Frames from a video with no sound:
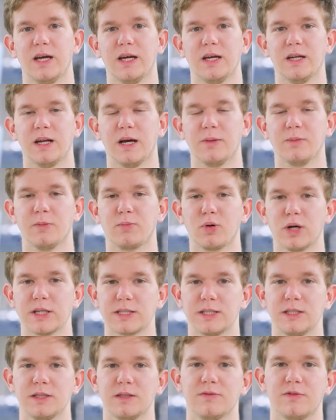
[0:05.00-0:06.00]
and I'm the
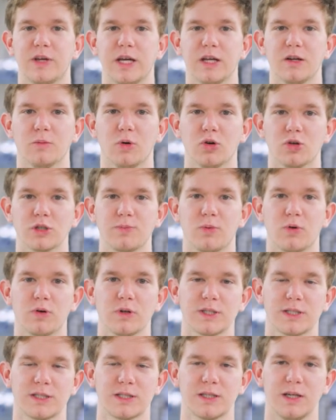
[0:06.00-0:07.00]
president of Gator
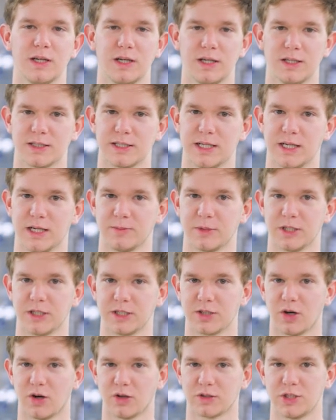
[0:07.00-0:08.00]
Motorsports. Today I'm going
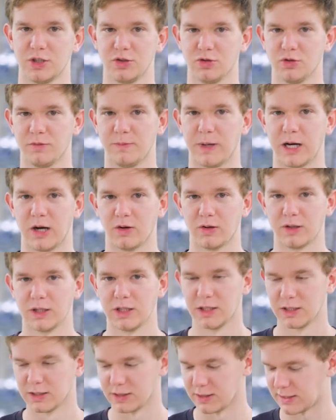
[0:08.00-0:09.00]
to talk to you about
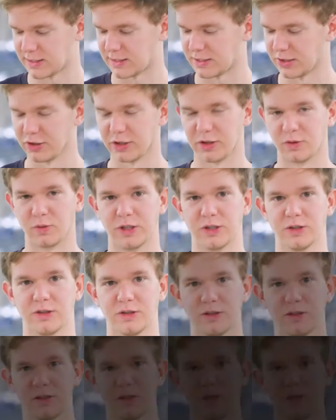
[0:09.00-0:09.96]
the steering wheel.